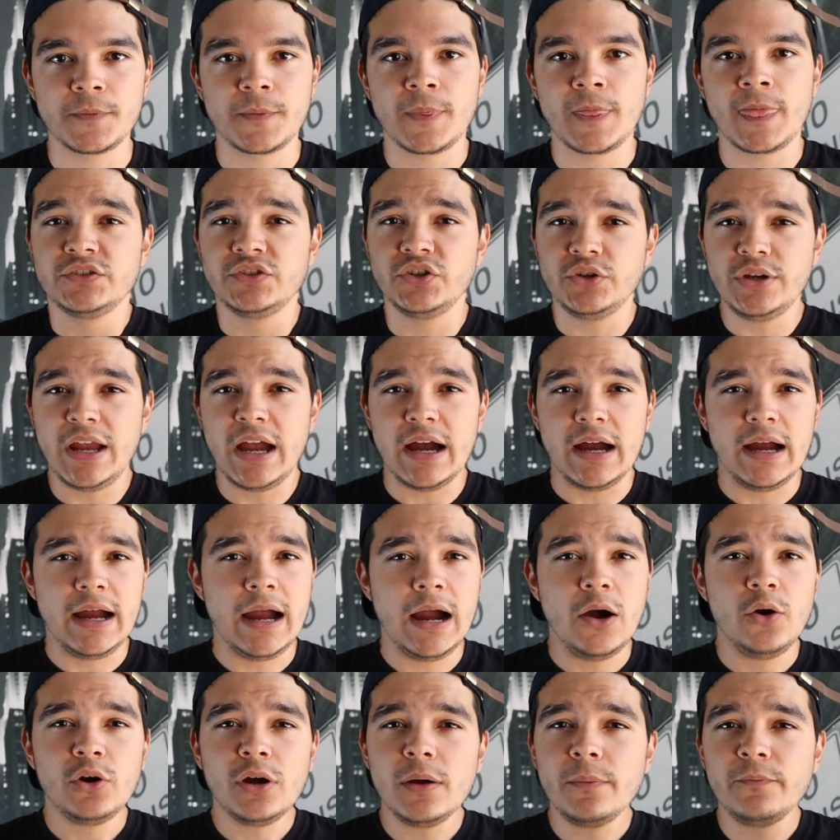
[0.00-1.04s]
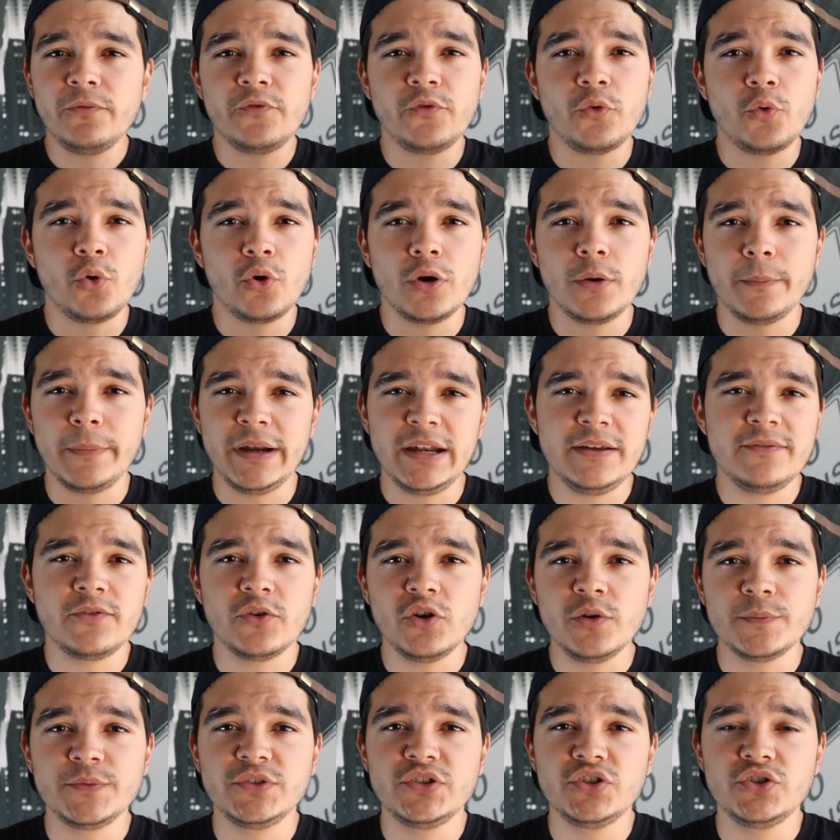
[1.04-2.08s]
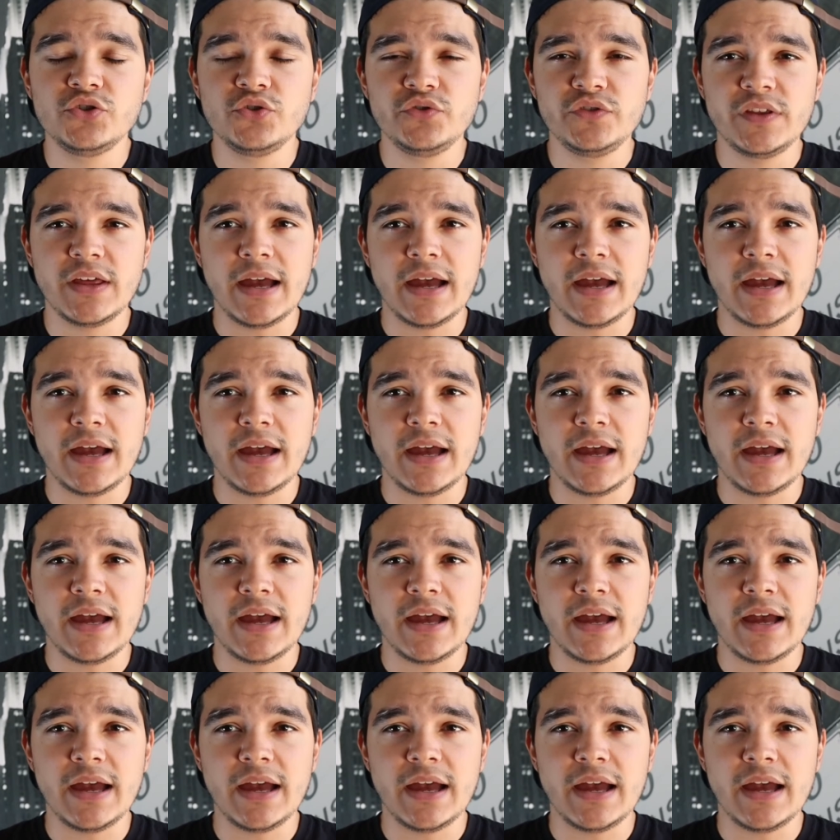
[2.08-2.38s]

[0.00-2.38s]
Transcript: So yeah, how come for many verbs you use